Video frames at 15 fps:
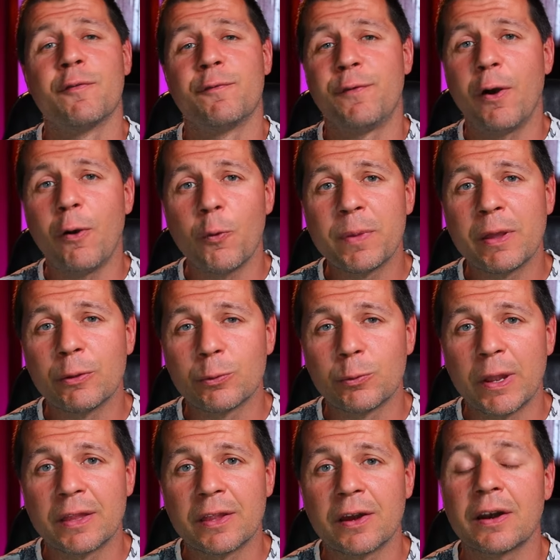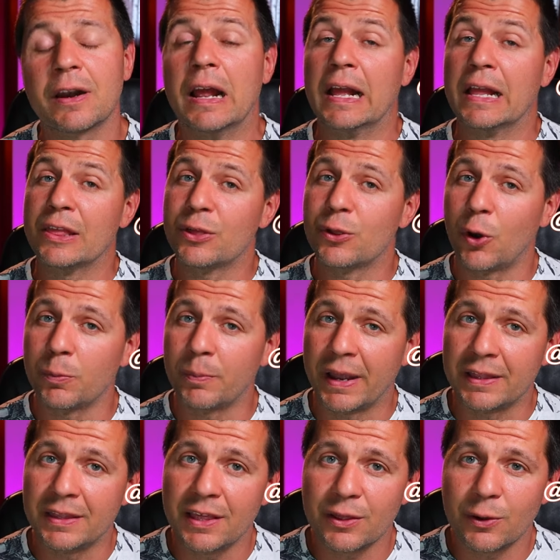Follow me on Twitter, join
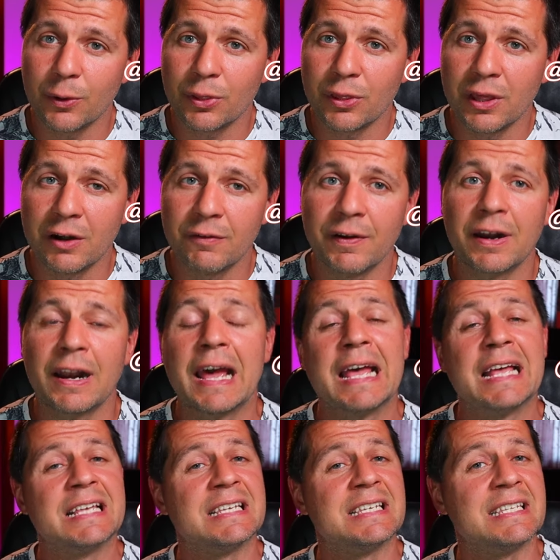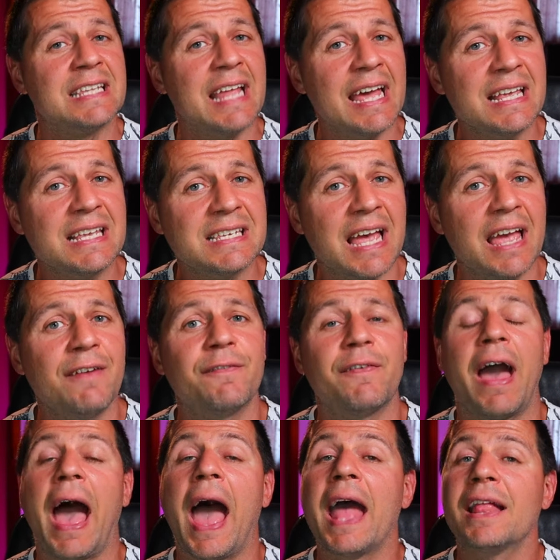my Discord server, stay safe
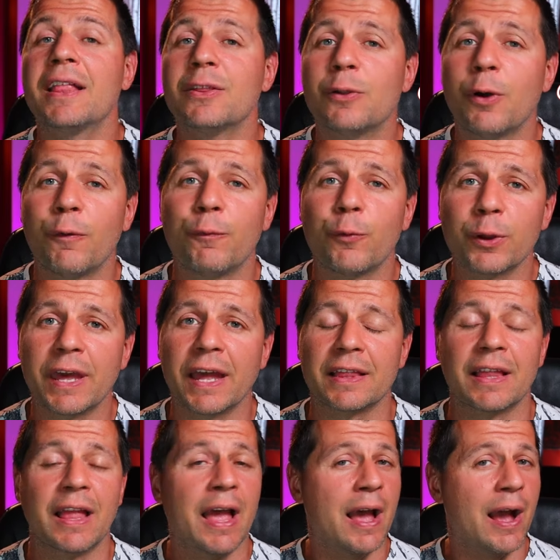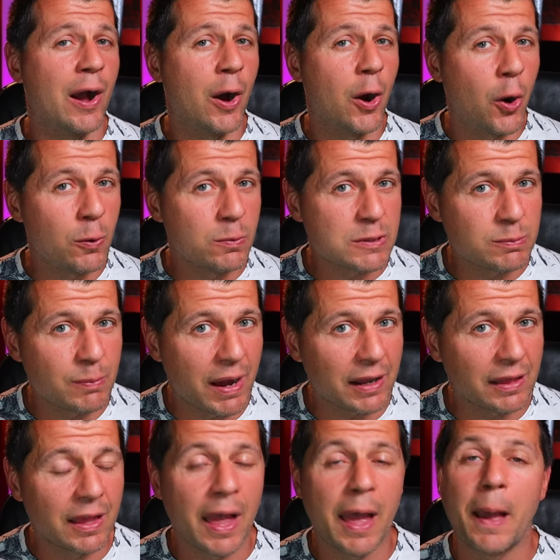and don't forget, home
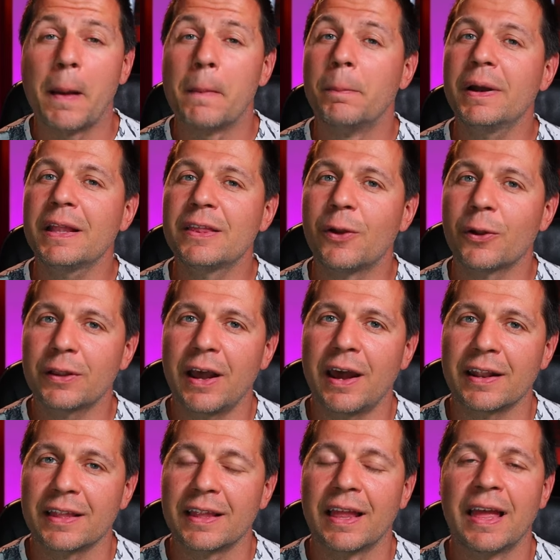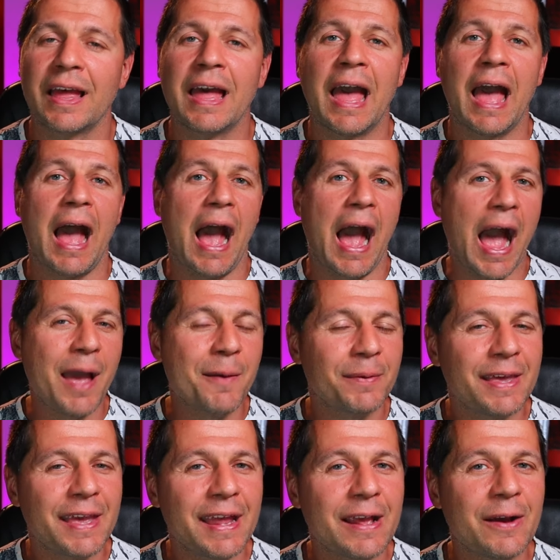smart but not hard.
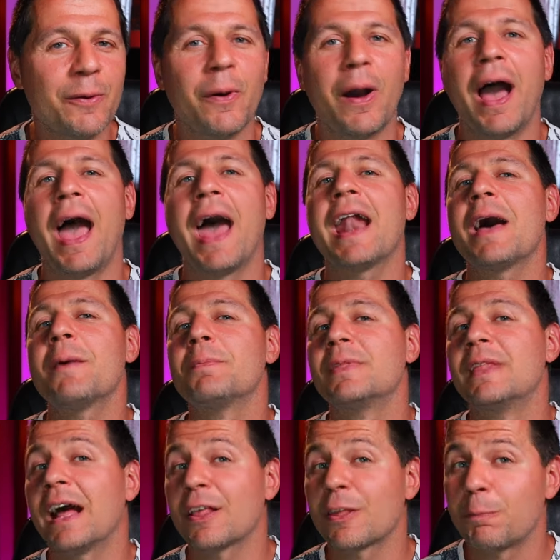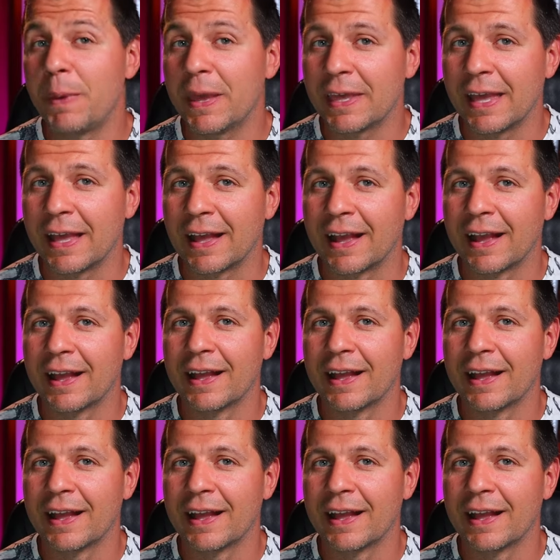I'm Kiril and I'm done speaking.